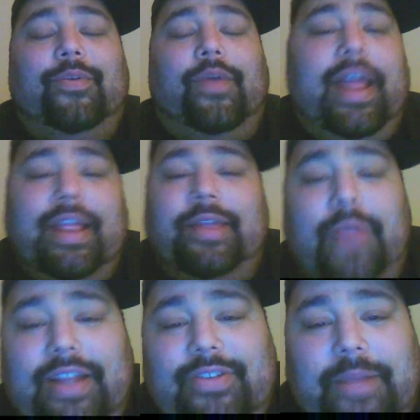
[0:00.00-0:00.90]
when I
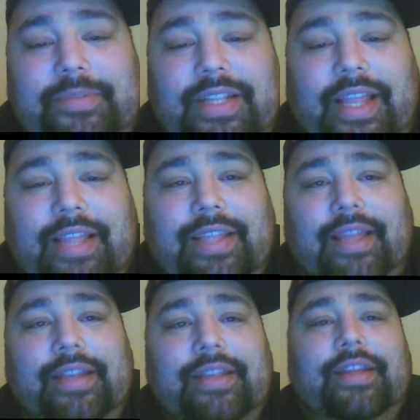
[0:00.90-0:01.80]
drop shit like
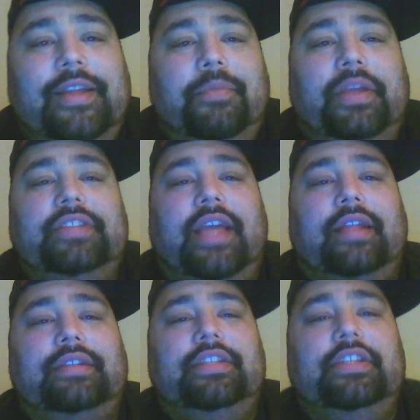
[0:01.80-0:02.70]
that. Big
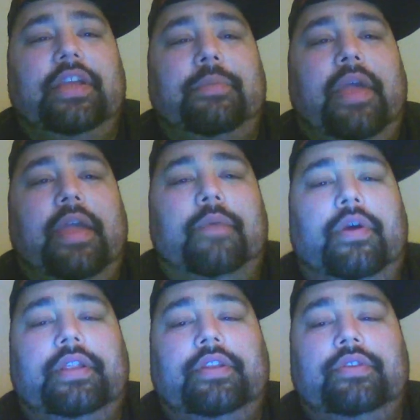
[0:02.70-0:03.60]
shout out to DJ Payne
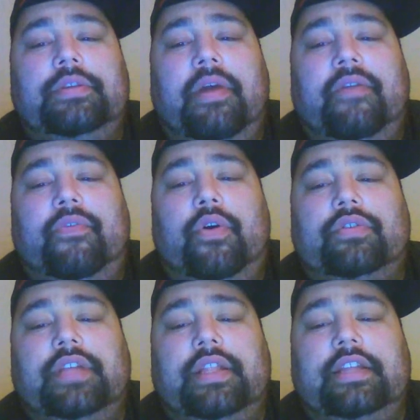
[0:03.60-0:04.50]
One using my
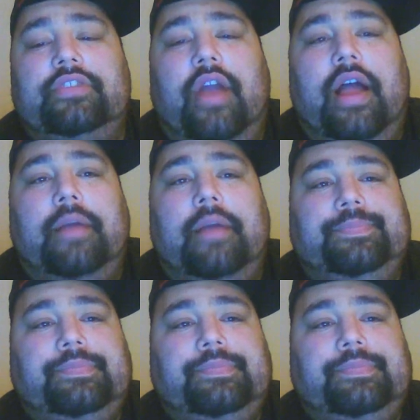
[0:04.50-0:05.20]
vocals on that drop.